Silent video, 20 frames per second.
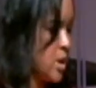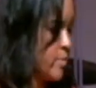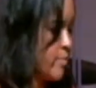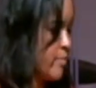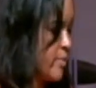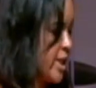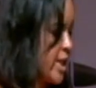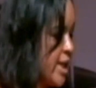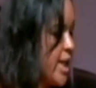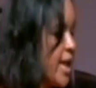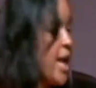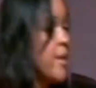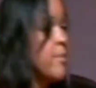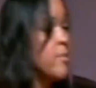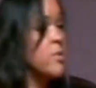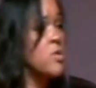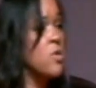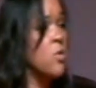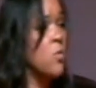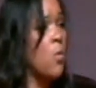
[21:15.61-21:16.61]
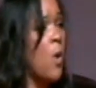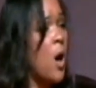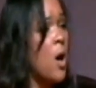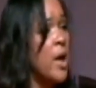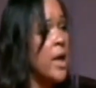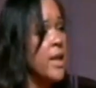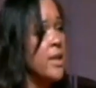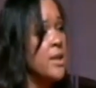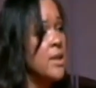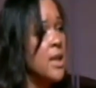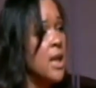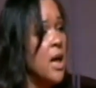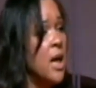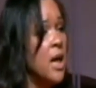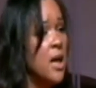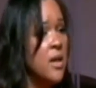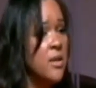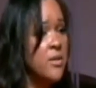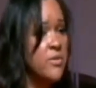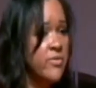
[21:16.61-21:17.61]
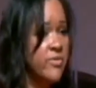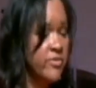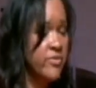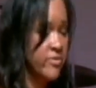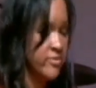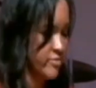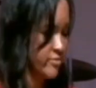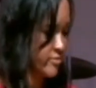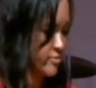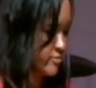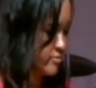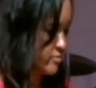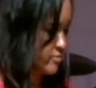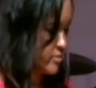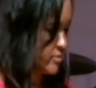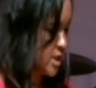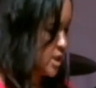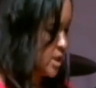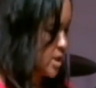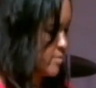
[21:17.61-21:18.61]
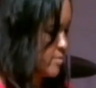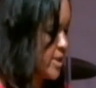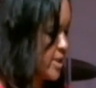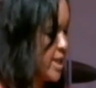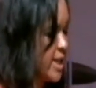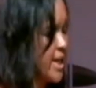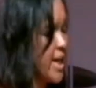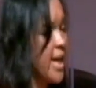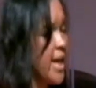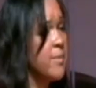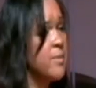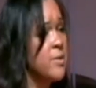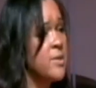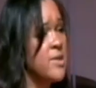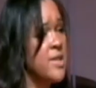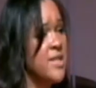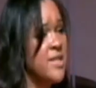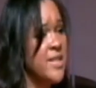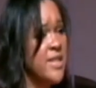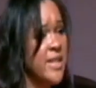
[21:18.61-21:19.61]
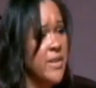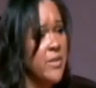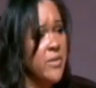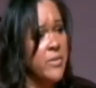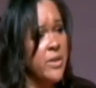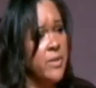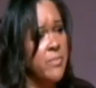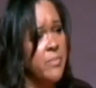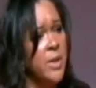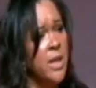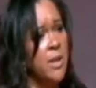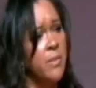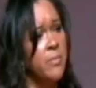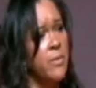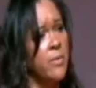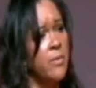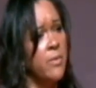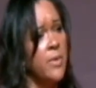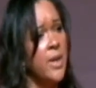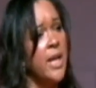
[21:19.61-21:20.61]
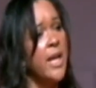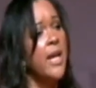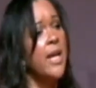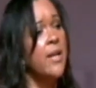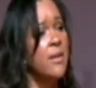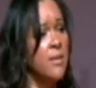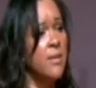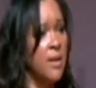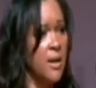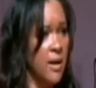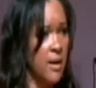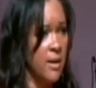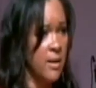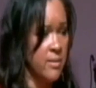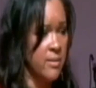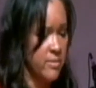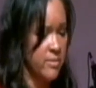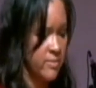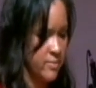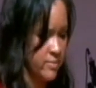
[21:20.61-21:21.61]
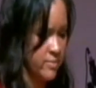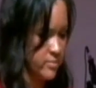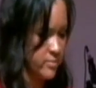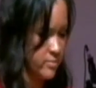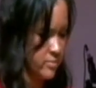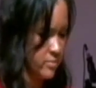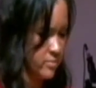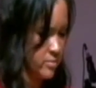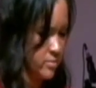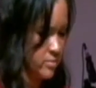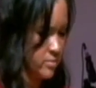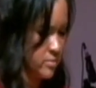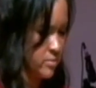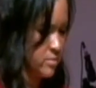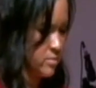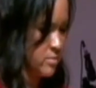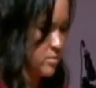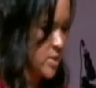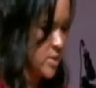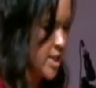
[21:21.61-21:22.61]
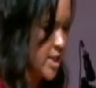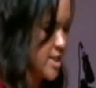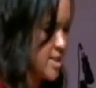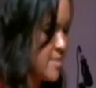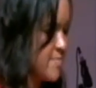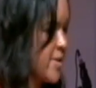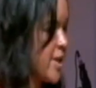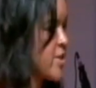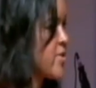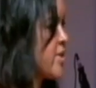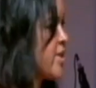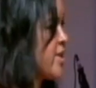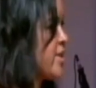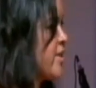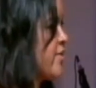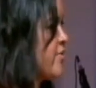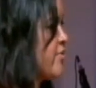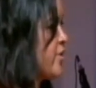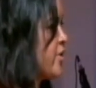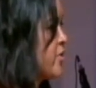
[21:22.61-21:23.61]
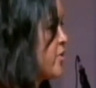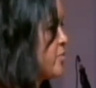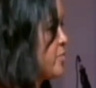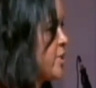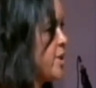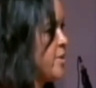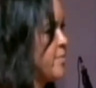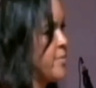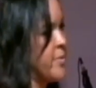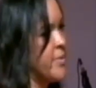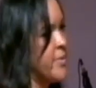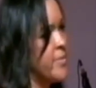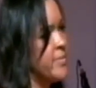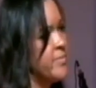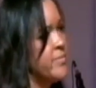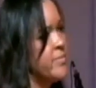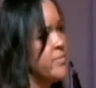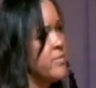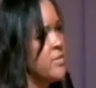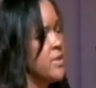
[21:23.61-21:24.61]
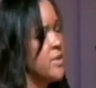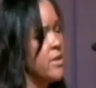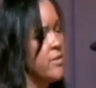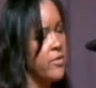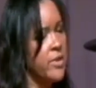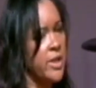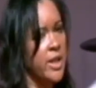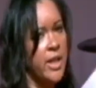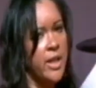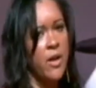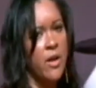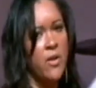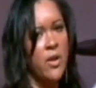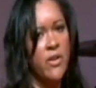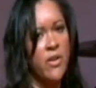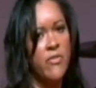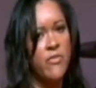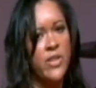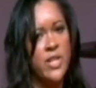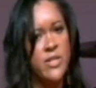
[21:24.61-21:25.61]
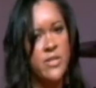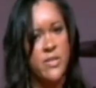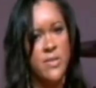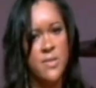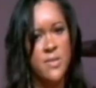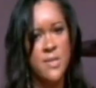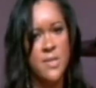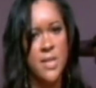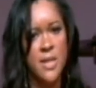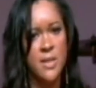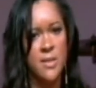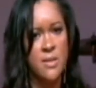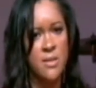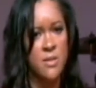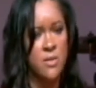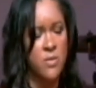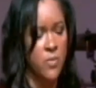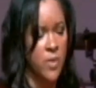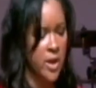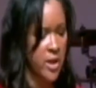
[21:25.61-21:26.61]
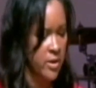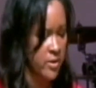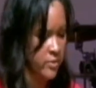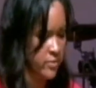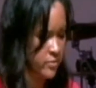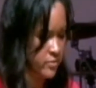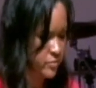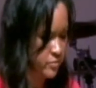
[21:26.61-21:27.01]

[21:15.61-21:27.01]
being able to walk in love, being able to deal with people in love, especially difficult people. If we can go to Ephesians 6 and 12.